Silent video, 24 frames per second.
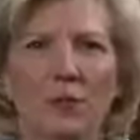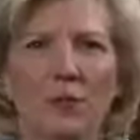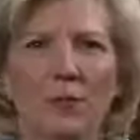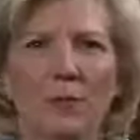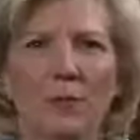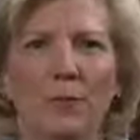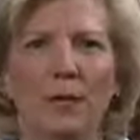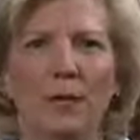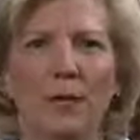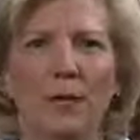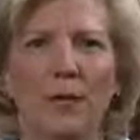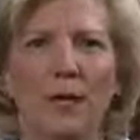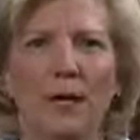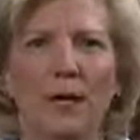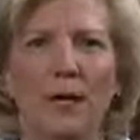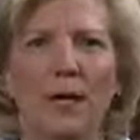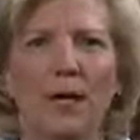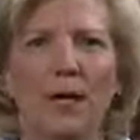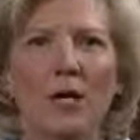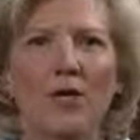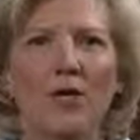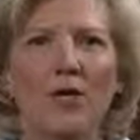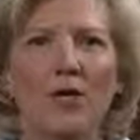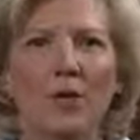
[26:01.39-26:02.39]
to the book
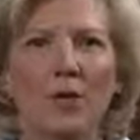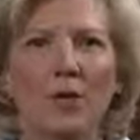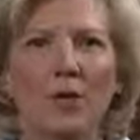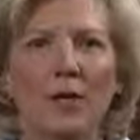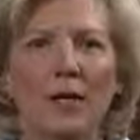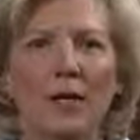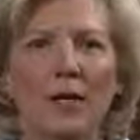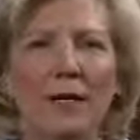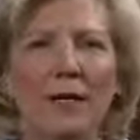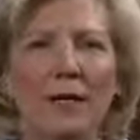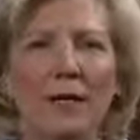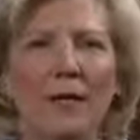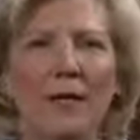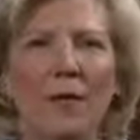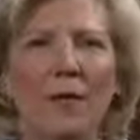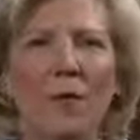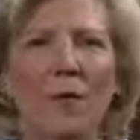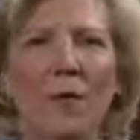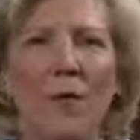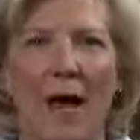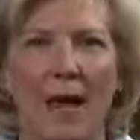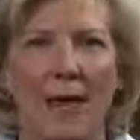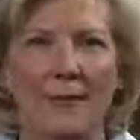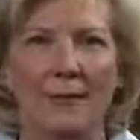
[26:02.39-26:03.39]
Sharia and the
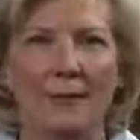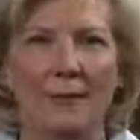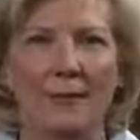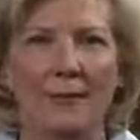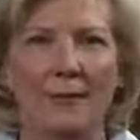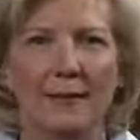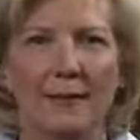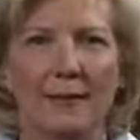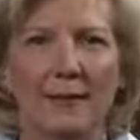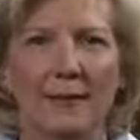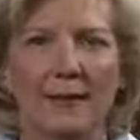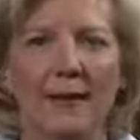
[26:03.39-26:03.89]
West.